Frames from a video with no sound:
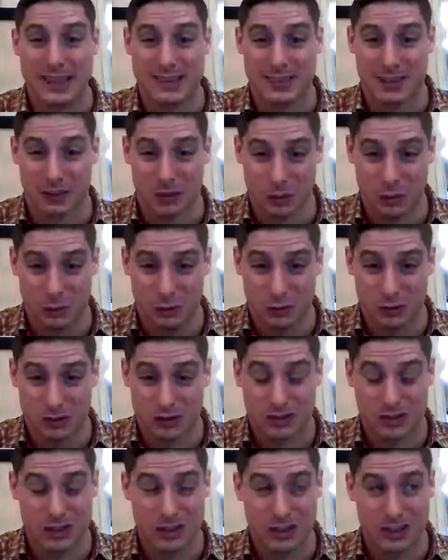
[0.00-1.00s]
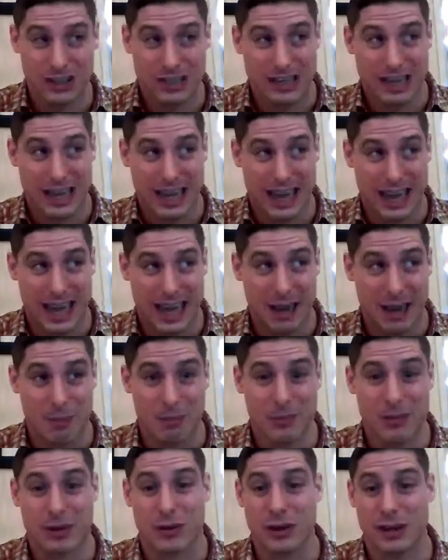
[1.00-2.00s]
of weight to lose, they're
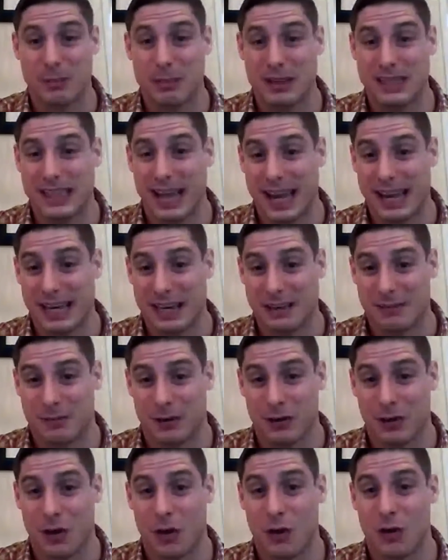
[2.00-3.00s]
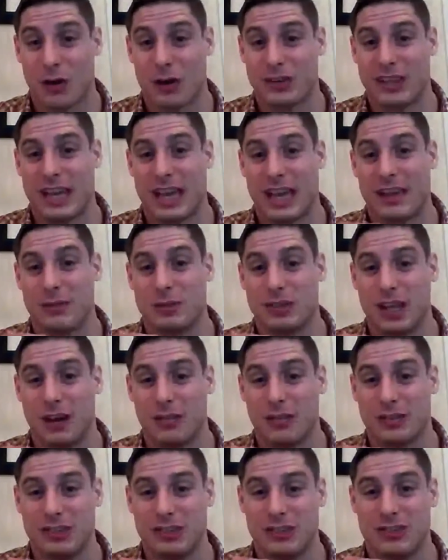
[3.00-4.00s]
going to be dieting for longer to get
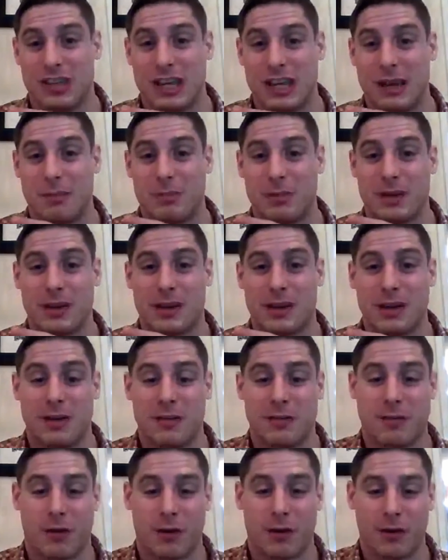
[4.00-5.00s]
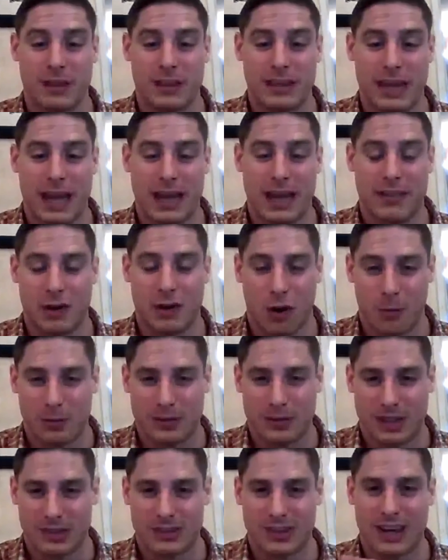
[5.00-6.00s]
themselves in shape for the
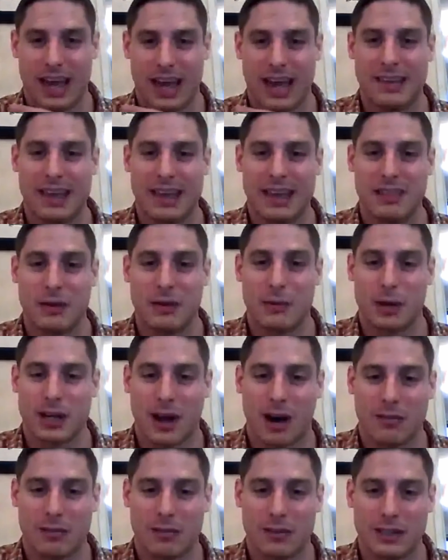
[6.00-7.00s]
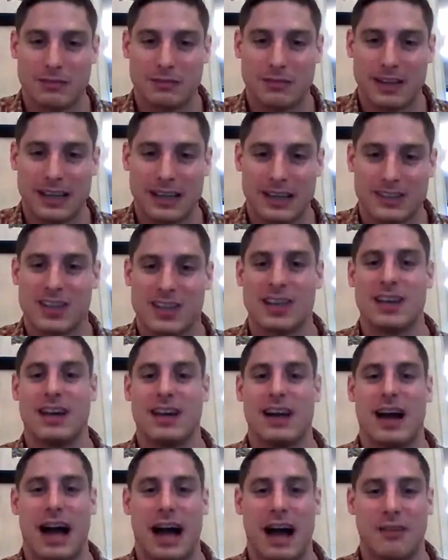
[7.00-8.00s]
competition, and then the recovery phase
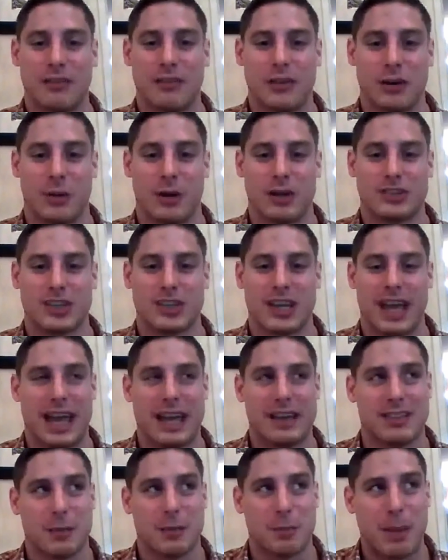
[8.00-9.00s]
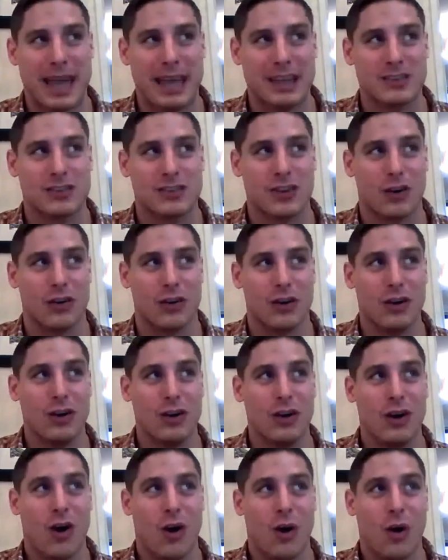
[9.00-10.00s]
afterwards. It depends on